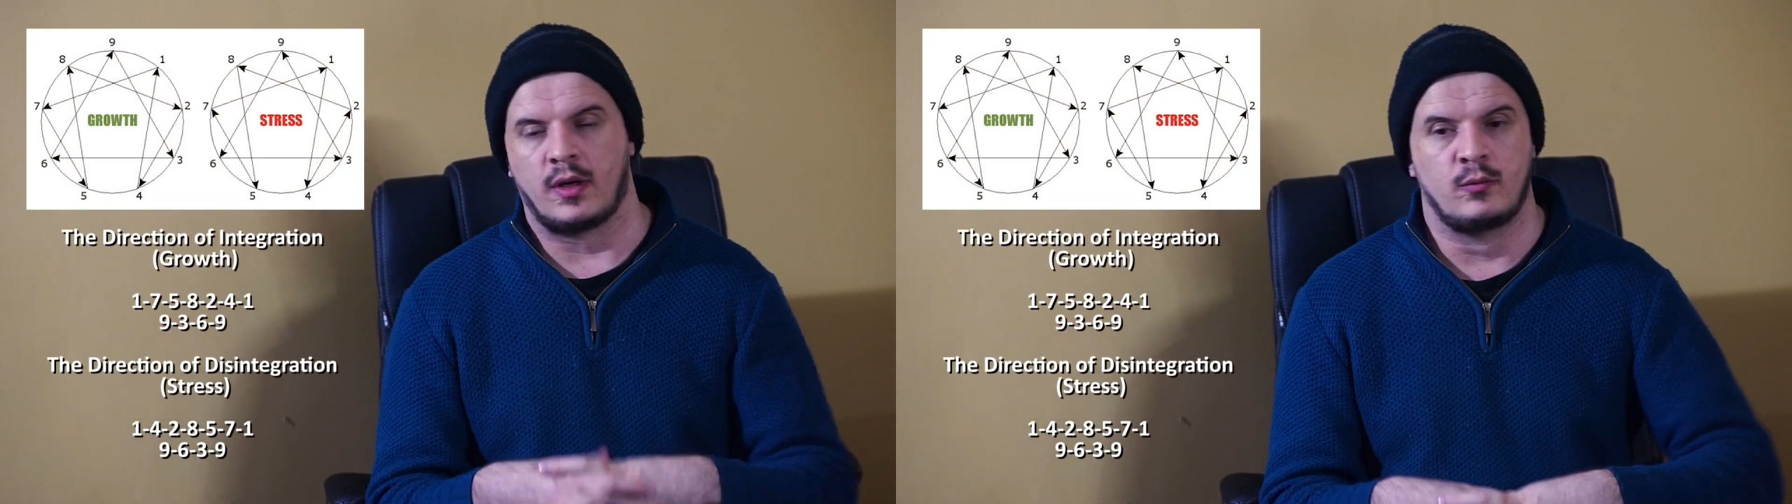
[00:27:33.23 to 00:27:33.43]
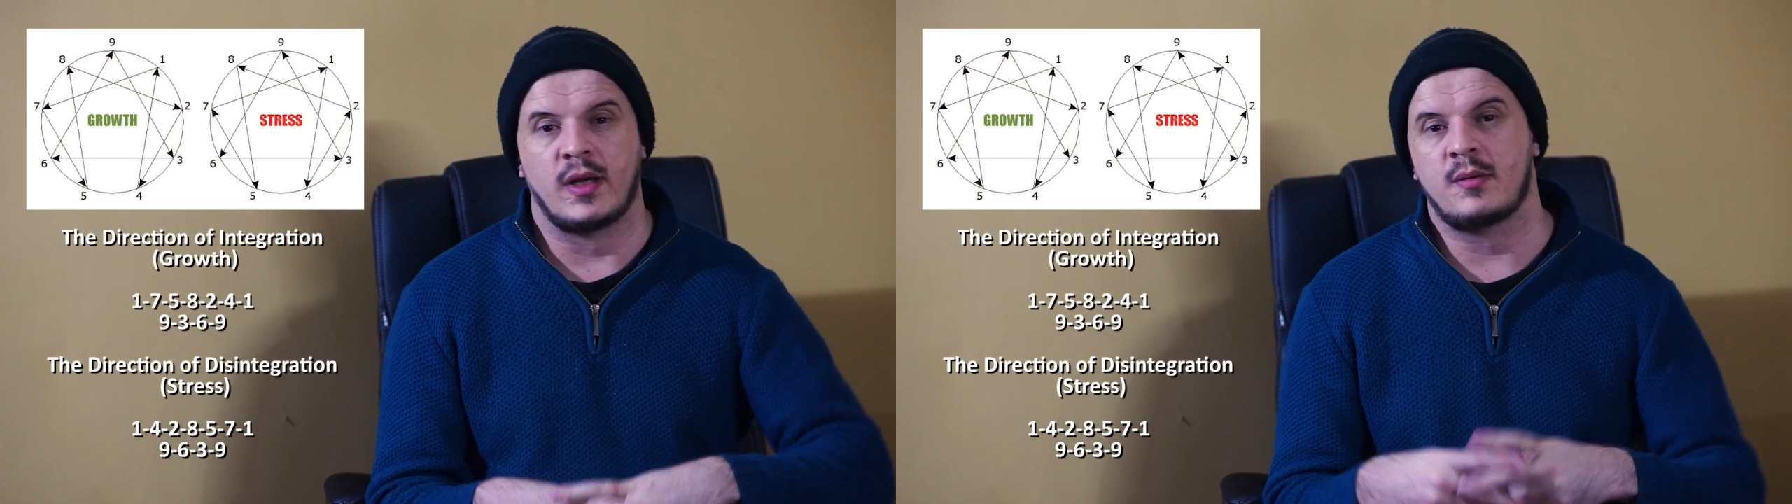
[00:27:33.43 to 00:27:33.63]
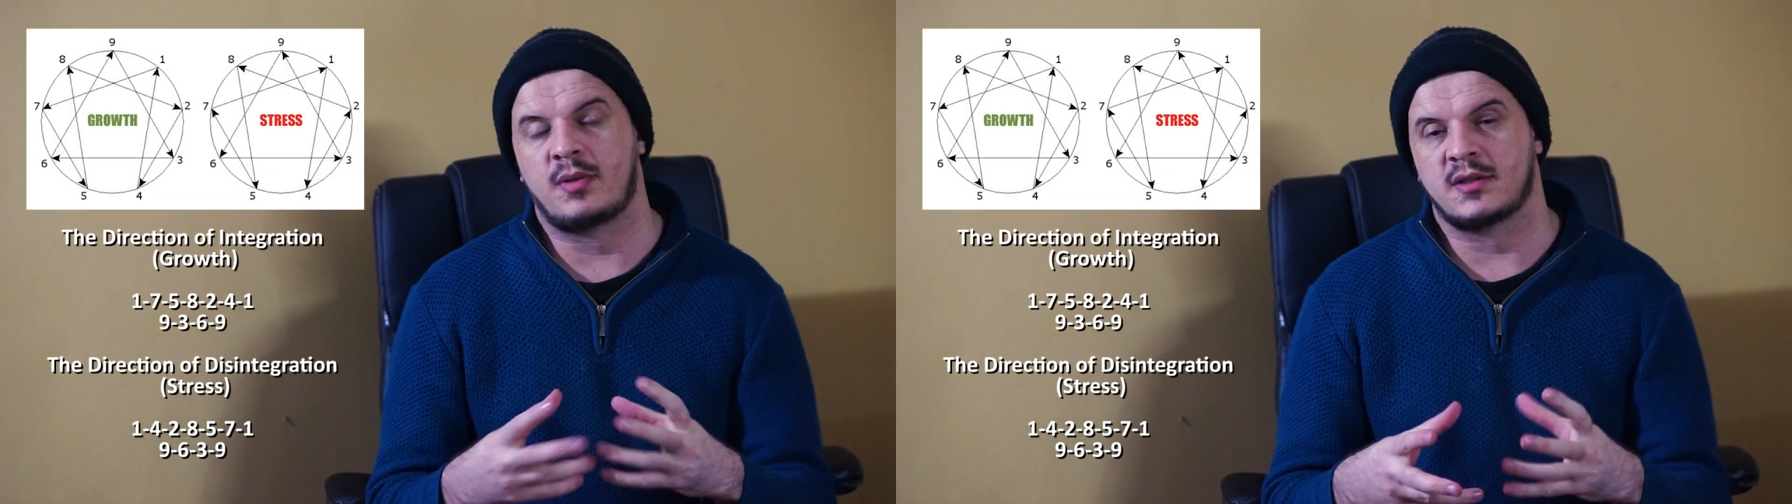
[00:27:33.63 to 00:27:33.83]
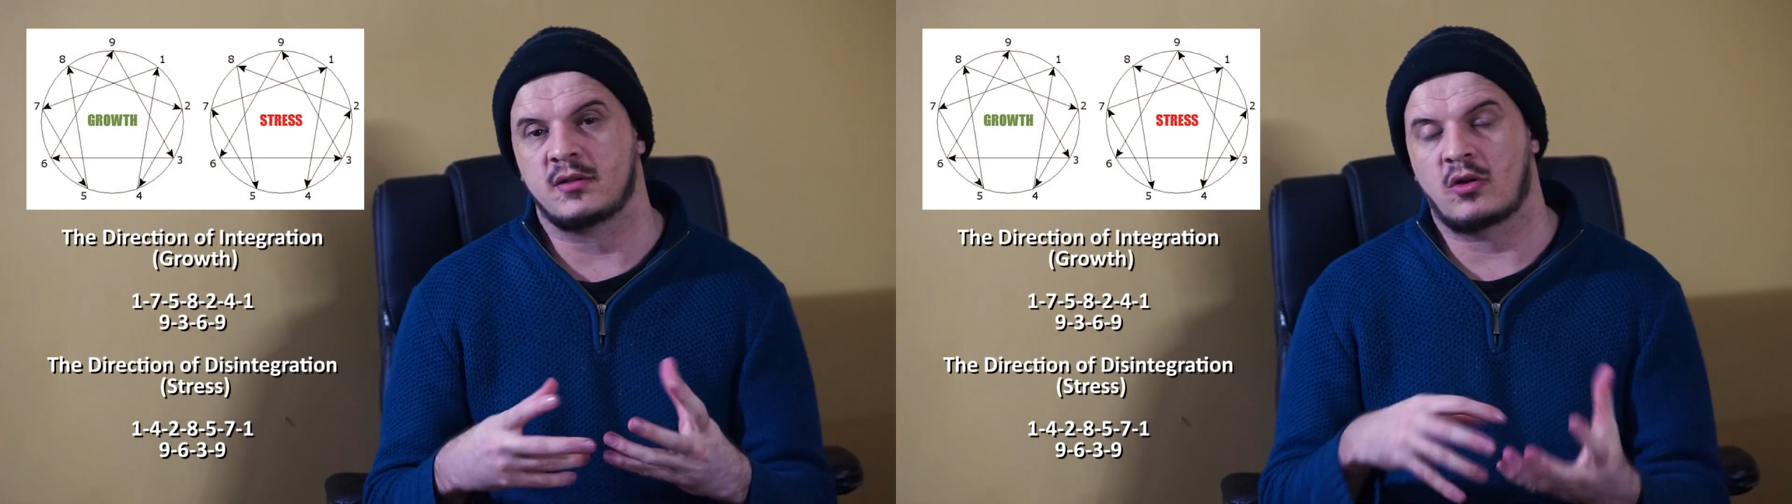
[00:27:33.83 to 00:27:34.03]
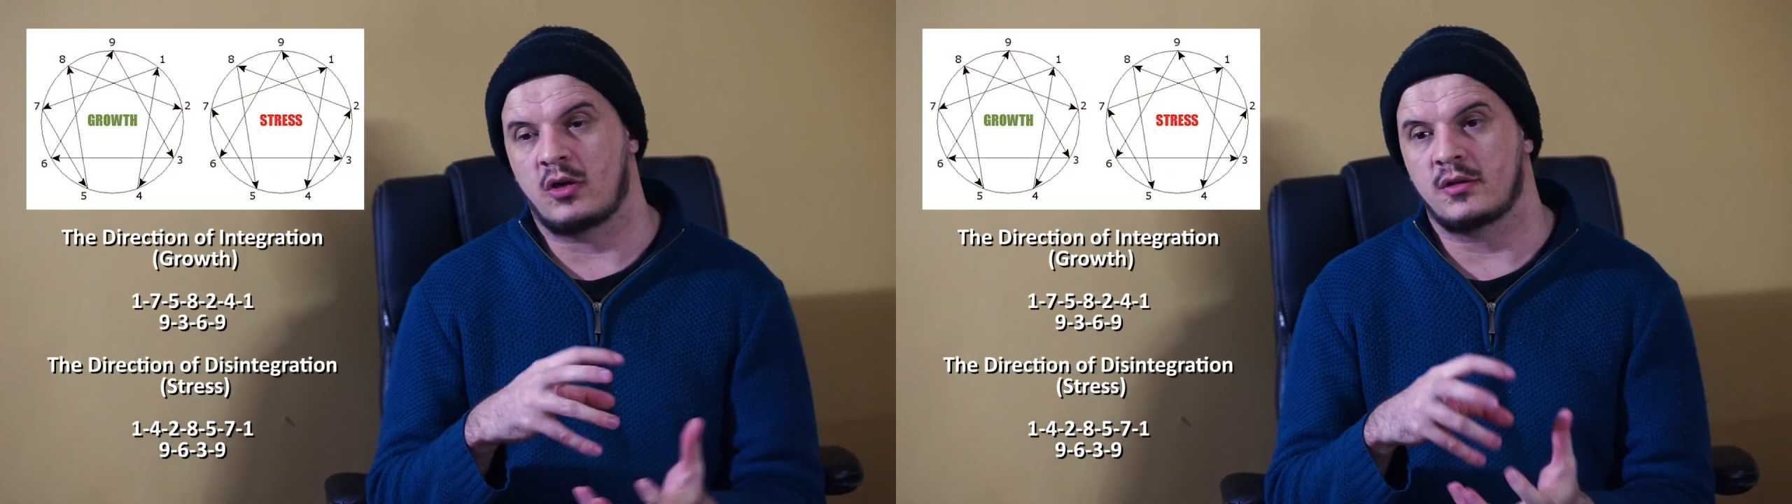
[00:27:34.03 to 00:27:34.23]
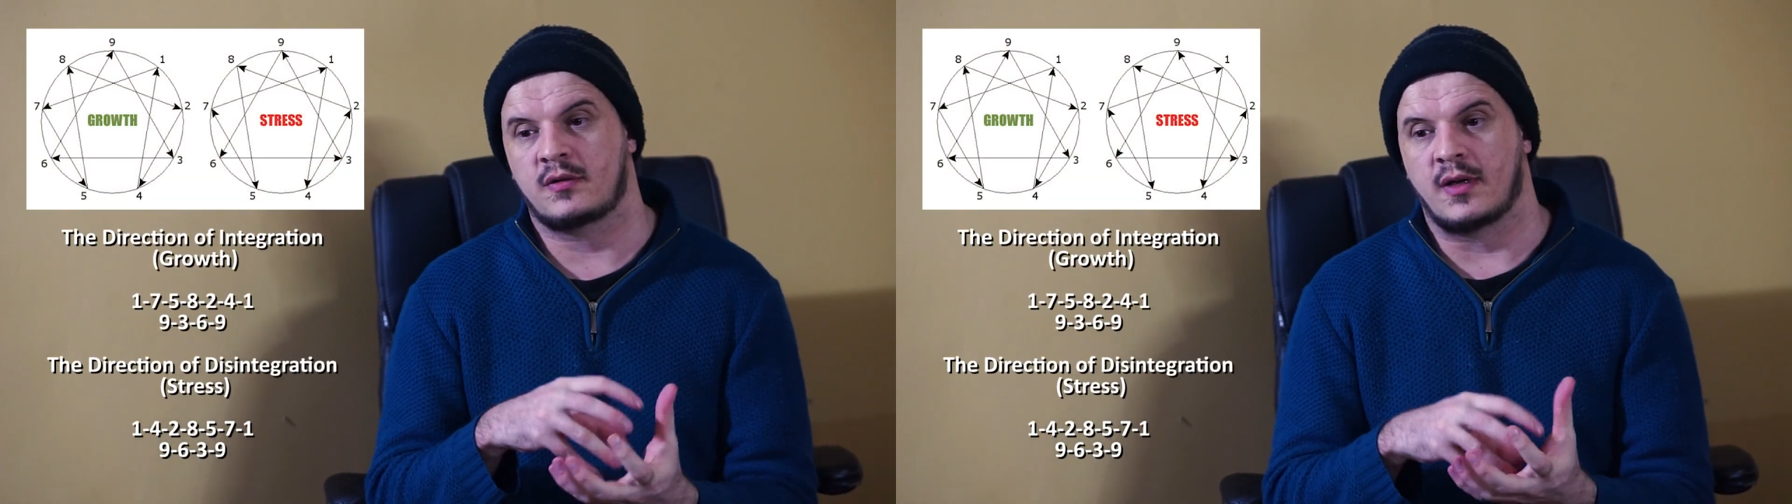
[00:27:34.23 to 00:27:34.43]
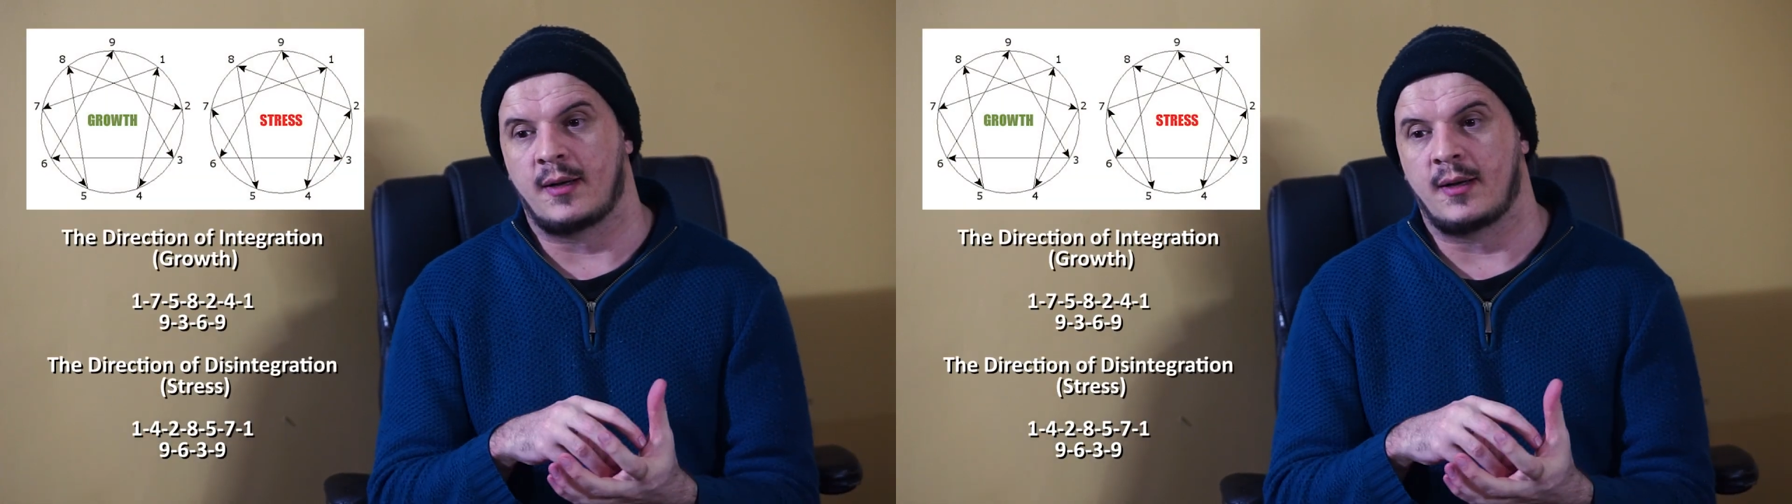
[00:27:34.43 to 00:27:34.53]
And when a person can't